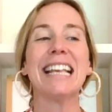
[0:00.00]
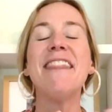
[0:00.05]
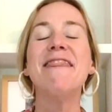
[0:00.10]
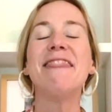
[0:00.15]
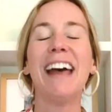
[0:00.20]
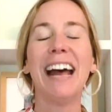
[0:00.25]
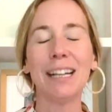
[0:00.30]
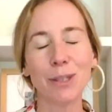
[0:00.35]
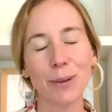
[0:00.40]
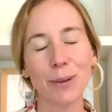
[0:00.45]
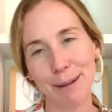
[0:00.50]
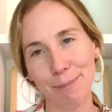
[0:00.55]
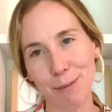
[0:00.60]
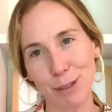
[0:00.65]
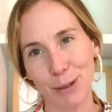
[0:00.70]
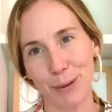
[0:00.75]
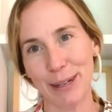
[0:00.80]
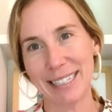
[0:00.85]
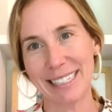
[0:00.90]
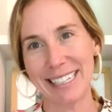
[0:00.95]
And that's
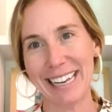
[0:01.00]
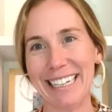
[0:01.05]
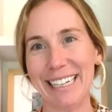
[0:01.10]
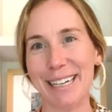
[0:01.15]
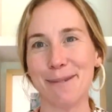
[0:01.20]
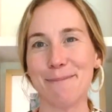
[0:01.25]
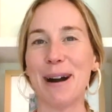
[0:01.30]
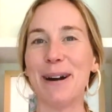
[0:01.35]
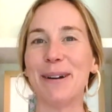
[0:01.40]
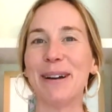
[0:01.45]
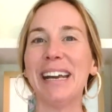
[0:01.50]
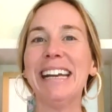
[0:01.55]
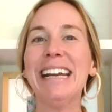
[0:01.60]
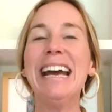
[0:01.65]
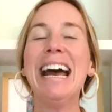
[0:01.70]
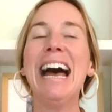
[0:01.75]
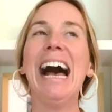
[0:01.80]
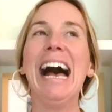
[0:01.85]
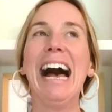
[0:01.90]
so excited about it.